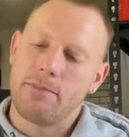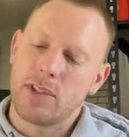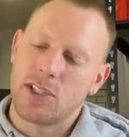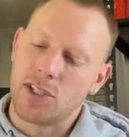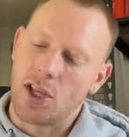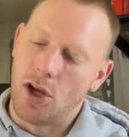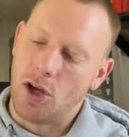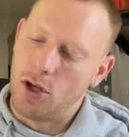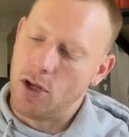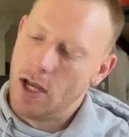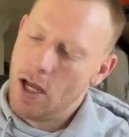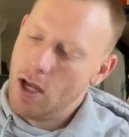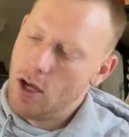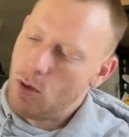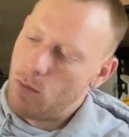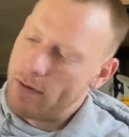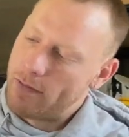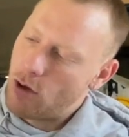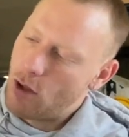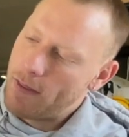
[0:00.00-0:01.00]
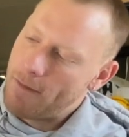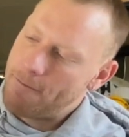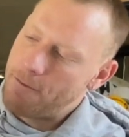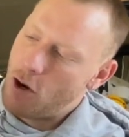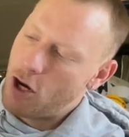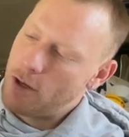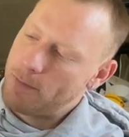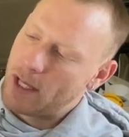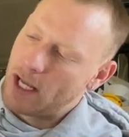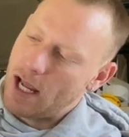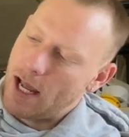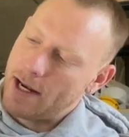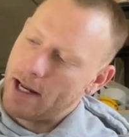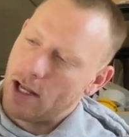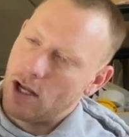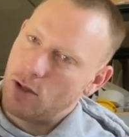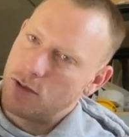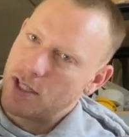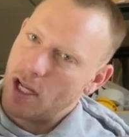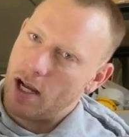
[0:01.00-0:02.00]
So we've got the foam that kind of
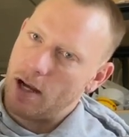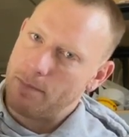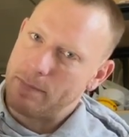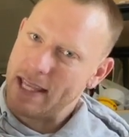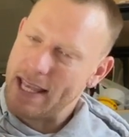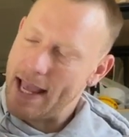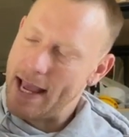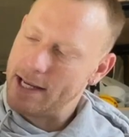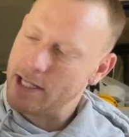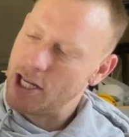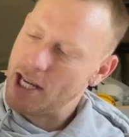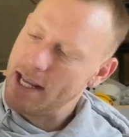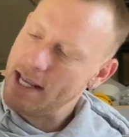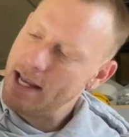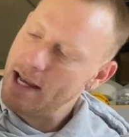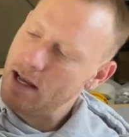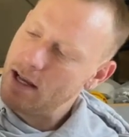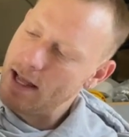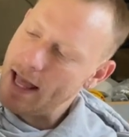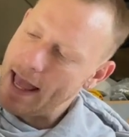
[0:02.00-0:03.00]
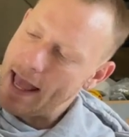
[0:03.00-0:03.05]
goes up the edge here,